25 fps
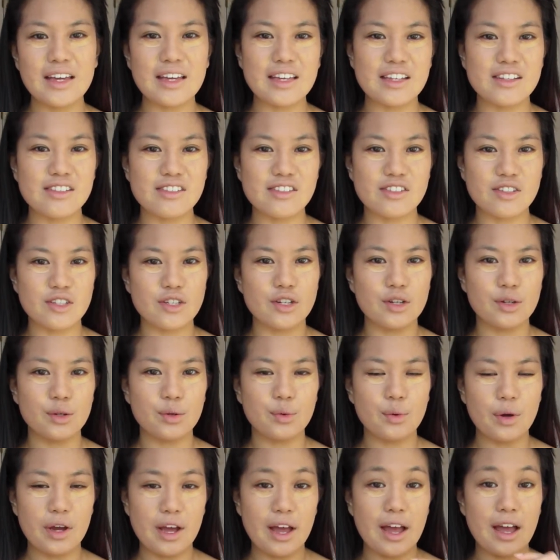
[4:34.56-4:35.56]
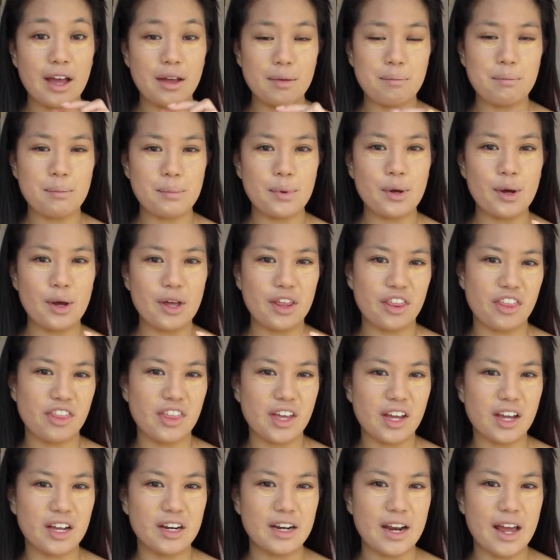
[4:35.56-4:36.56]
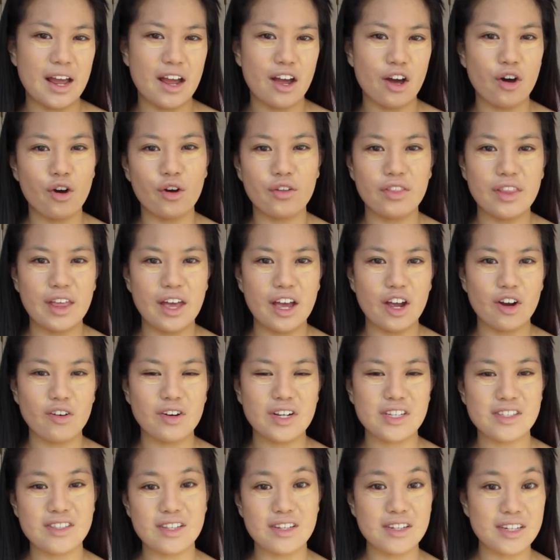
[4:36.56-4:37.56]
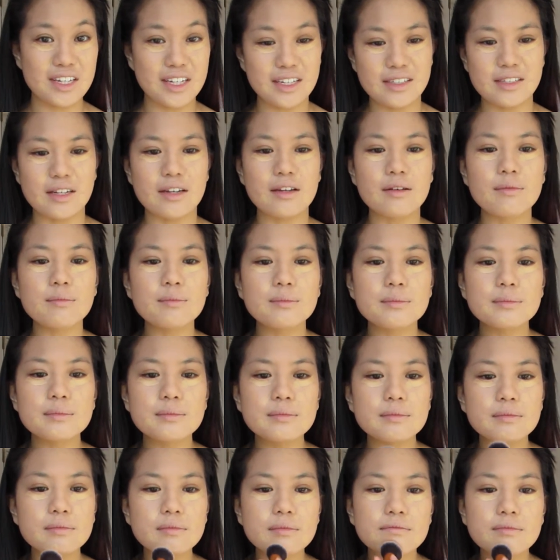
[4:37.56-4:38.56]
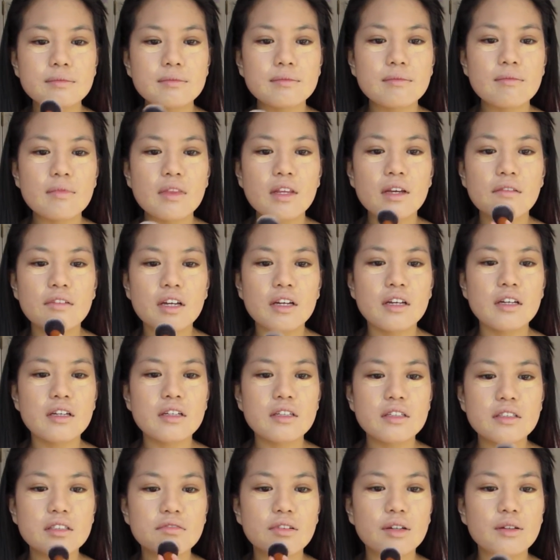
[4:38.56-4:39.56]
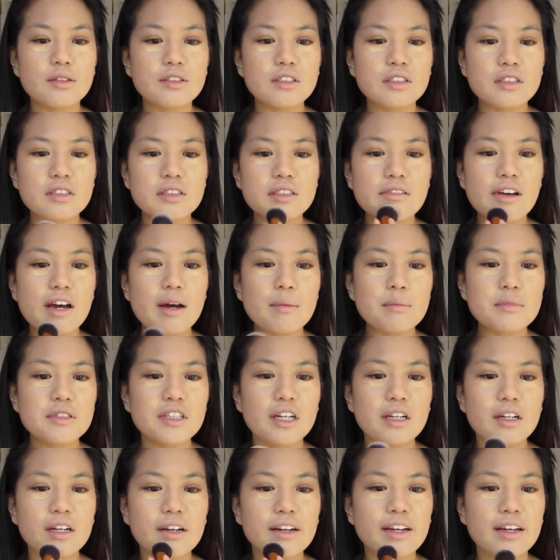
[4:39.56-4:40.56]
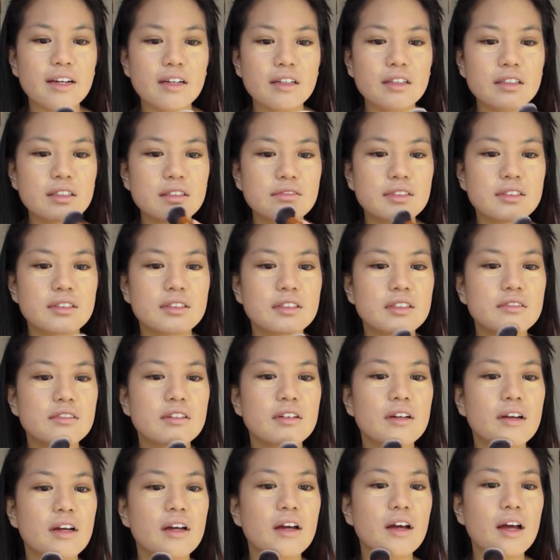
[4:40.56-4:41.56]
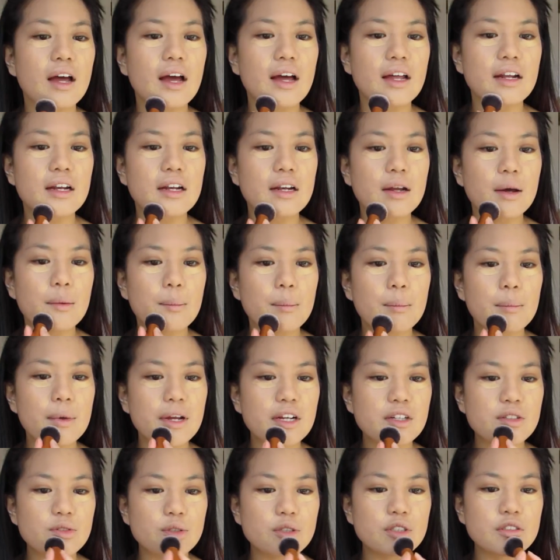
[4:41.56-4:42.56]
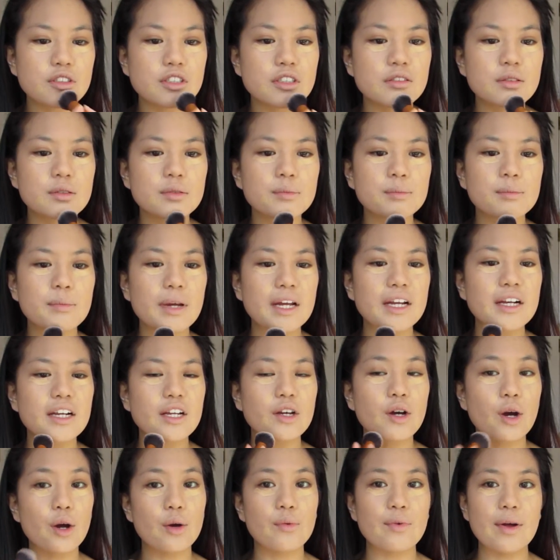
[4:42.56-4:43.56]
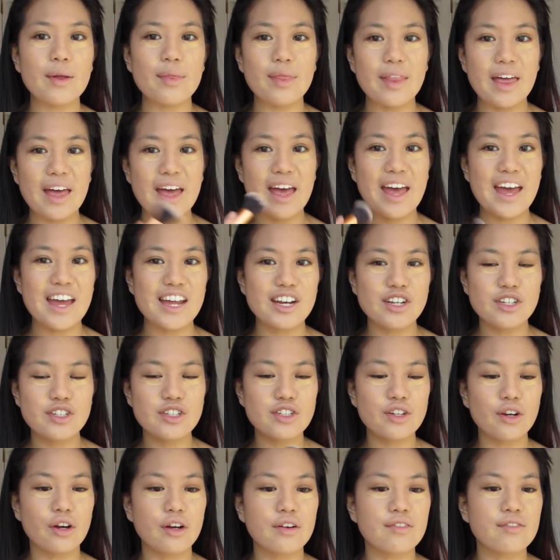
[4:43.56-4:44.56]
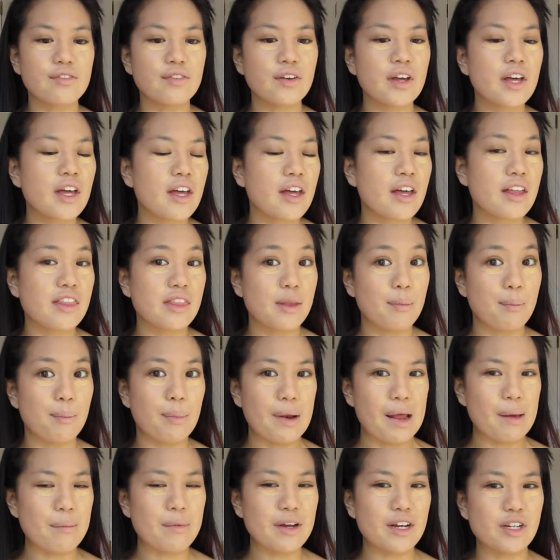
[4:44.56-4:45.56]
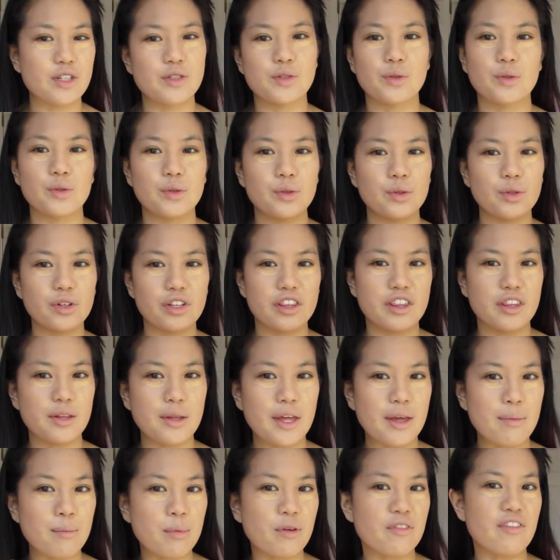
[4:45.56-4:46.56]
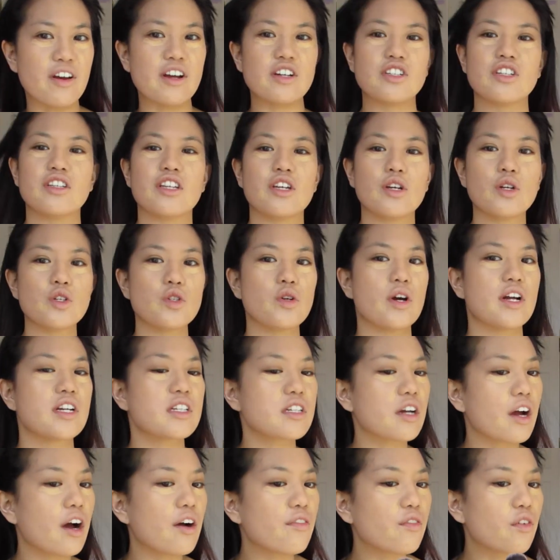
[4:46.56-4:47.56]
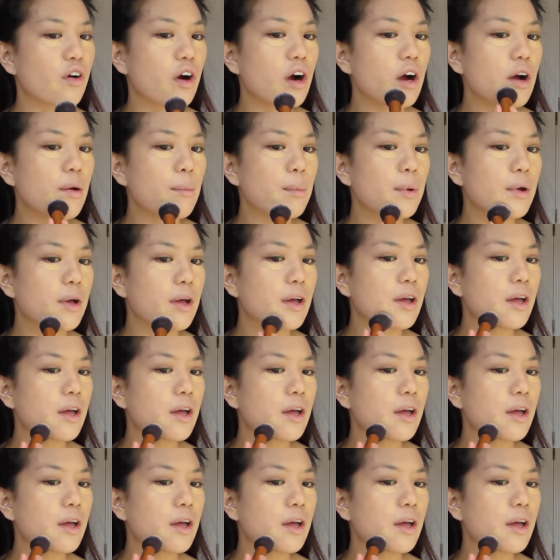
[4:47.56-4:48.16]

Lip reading: is to put a thicker layer on the areas that need it. So just dab gently and make sure you just mainly go around the edge of the blemish or the imperfection that you're trying to cover up,